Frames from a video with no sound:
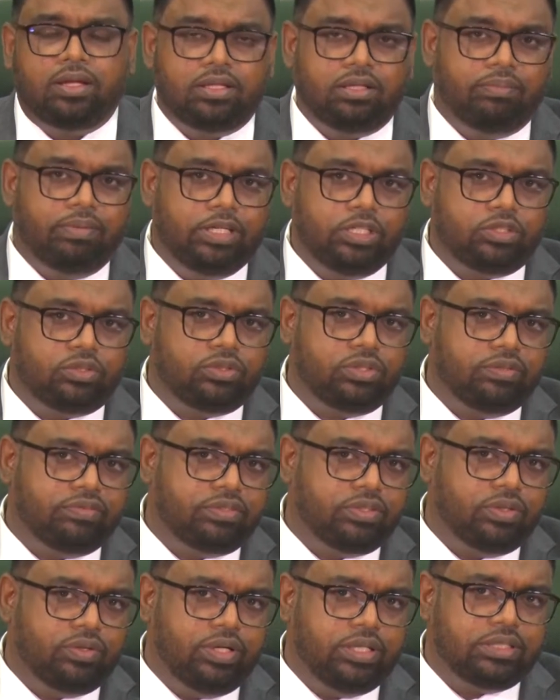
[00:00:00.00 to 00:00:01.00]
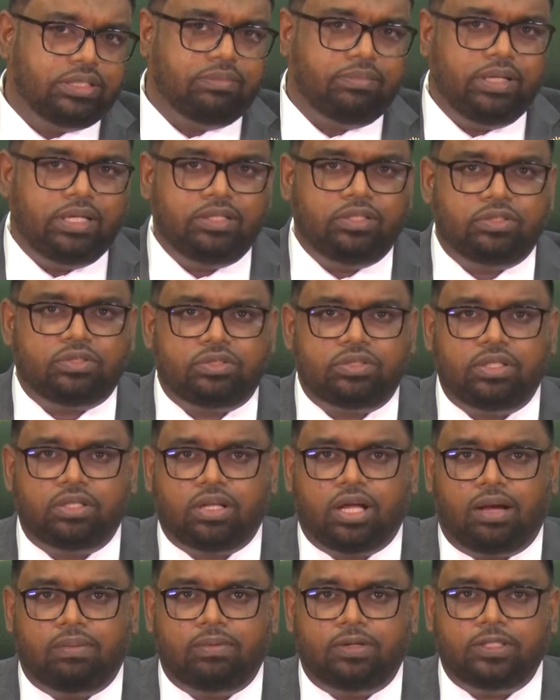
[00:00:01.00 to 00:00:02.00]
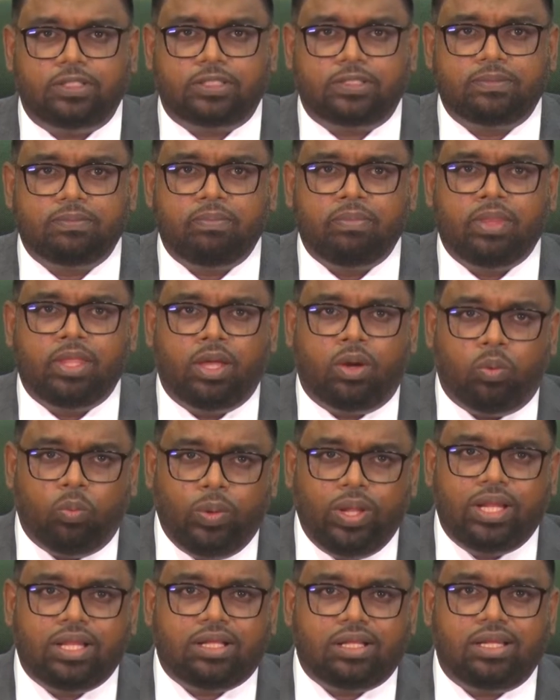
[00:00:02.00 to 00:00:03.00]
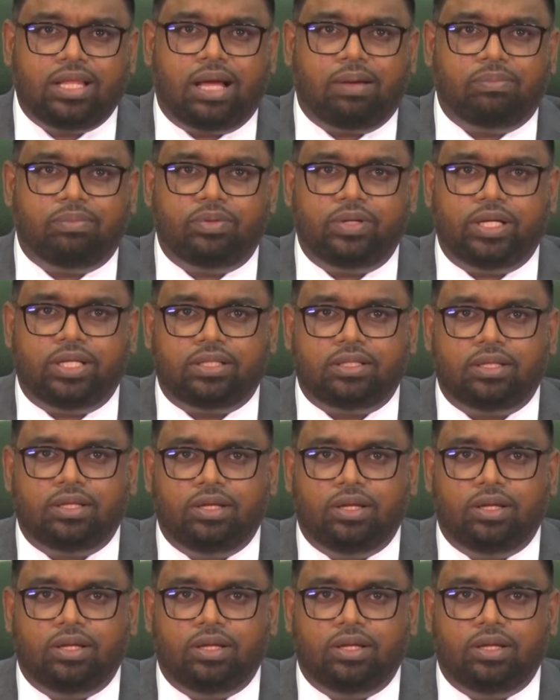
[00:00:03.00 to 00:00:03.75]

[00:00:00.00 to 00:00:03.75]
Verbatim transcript: the Ministry of Tourism, Industry and Commerce will collaborate